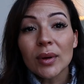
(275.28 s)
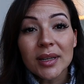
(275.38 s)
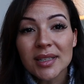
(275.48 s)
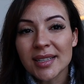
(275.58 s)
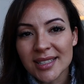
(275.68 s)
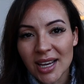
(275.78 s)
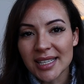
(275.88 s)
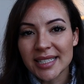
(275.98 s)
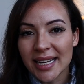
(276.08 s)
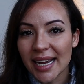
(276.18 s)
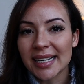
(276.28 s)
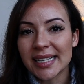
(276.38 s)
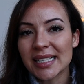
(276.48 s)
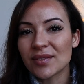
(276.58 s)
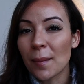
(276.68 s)
we're going to discuss
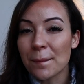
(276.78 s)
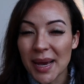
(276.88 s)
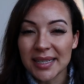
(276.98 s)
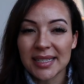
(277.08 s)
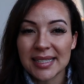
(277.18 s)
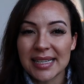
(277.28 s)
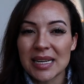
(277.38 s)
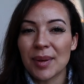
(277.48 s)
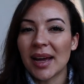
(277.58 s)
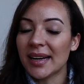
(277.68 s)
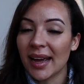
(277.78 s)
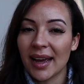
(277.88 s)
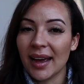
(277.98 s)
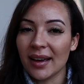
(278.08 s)
techniques for better sleep and hair